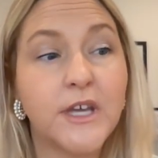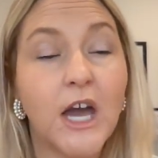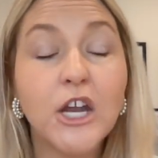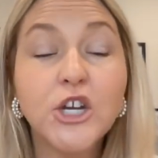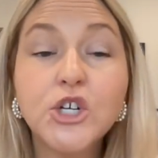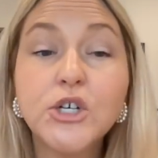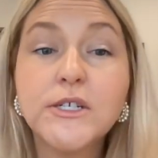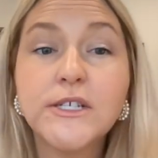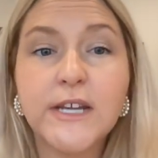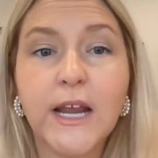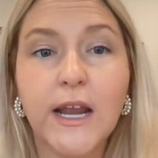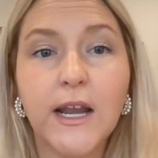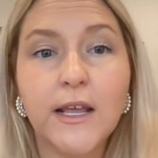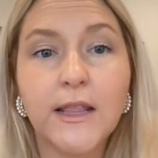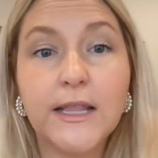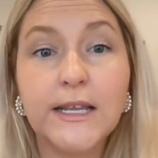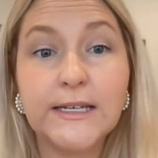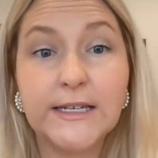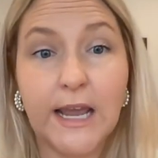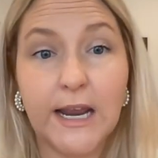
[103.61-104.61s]
understanding
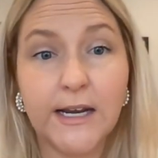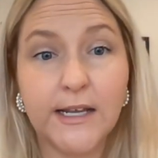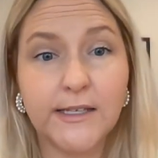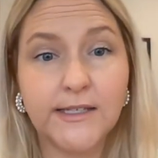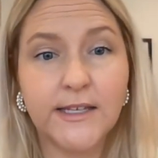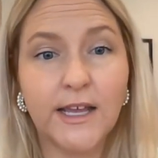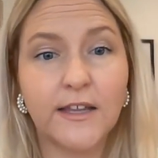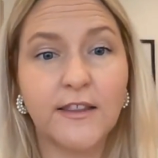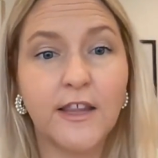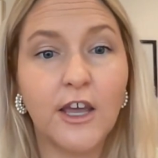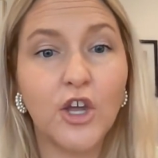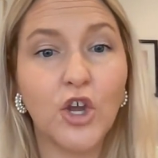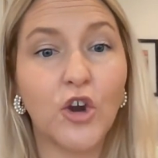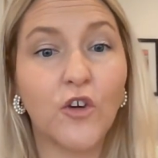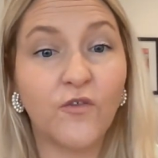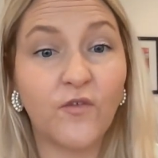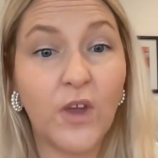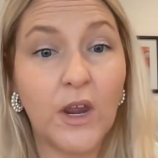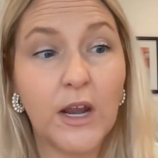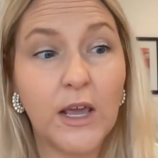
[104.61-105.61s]
the data set that you're
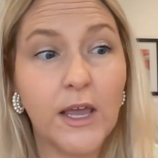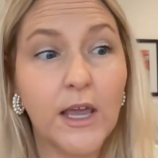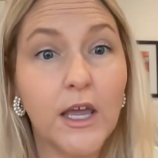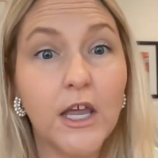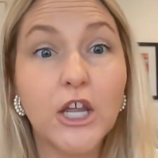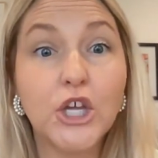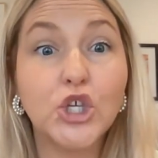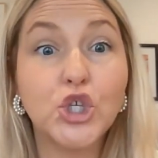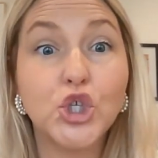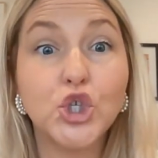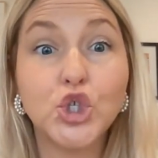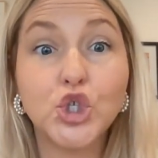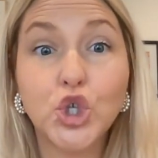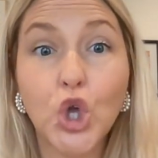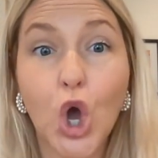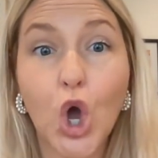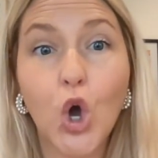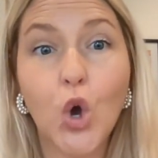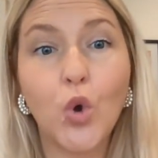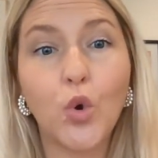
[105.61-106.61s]
feeding it is
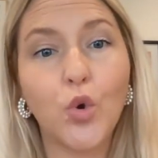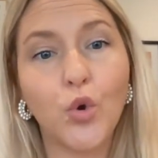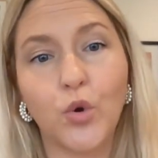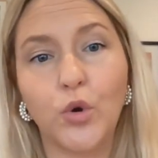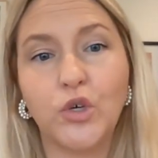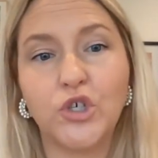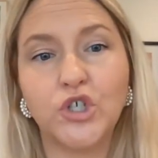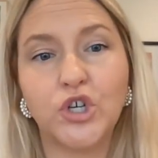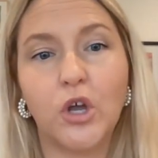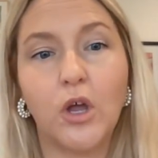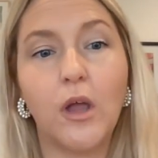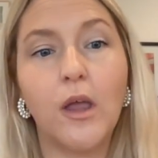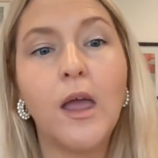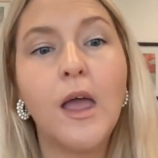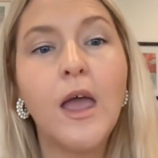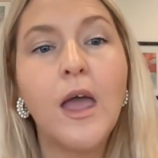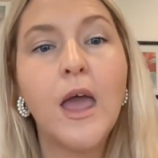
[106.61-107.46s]
so crucial.